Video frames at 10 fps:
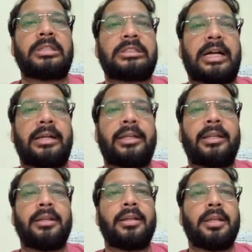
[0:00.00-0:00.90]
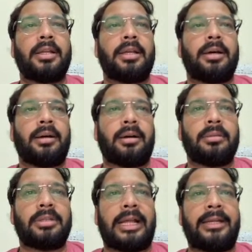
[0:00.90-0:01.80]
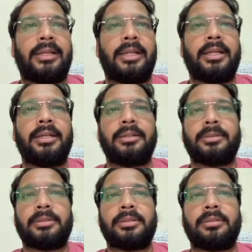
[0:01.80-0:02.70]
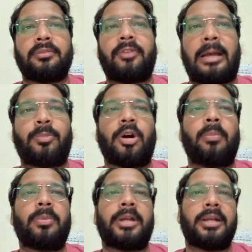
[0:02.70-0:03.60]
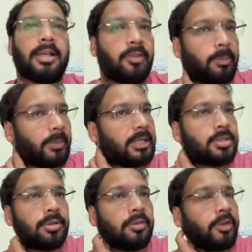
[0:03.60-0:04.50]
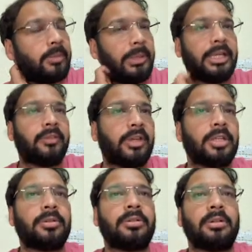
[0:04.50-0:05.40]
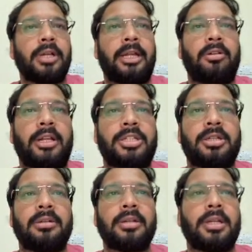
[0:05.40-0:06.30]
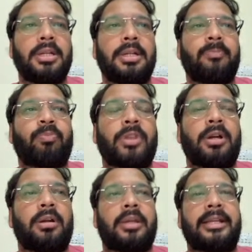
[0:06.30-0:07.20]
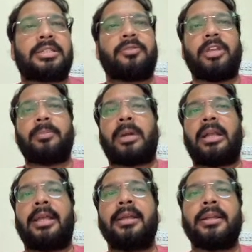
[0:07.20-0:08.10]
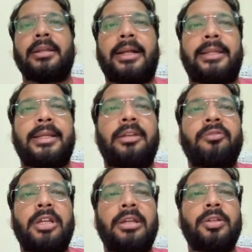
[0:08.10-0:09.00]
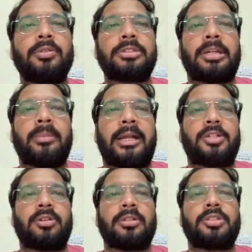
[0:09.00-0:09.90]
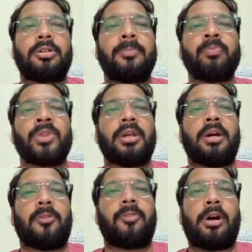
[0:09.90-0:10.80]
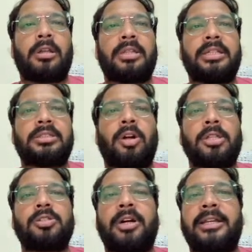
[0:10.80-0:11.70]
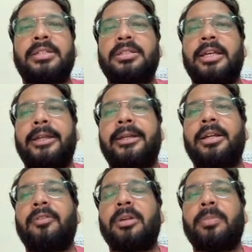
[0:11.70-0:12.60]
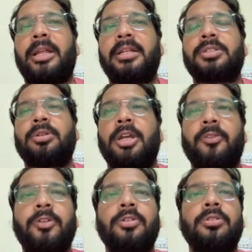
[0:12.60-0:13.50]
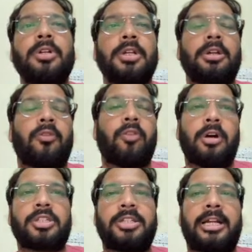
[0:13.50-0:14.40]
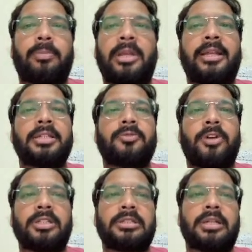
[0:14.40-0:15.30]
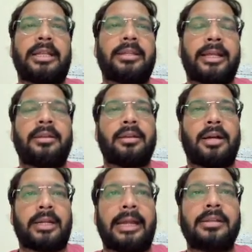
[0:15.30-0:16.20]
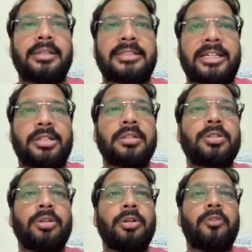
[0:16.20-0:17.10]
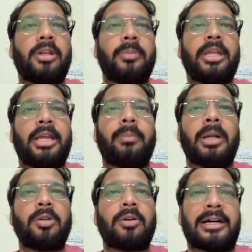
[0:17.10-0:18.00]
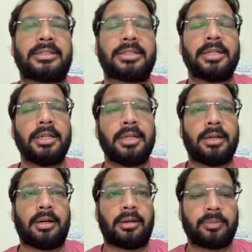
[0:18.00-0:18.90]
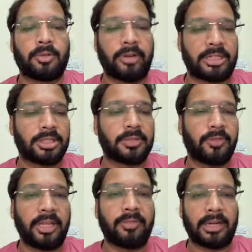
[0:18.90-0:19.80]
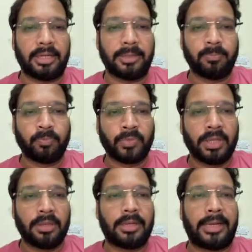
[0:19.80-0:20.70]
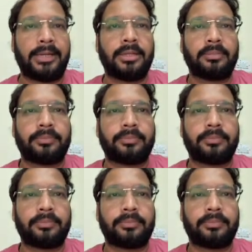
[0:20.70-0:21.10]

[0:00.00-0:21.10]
starting Lightning Web Component development. So we'll be giving you introduction next week, Monday, and then we'll do some hands-on. So for this also, I just created one playlist. So if you watch that playlist first and then attend the session, so you will be able to ask questions frequently, right?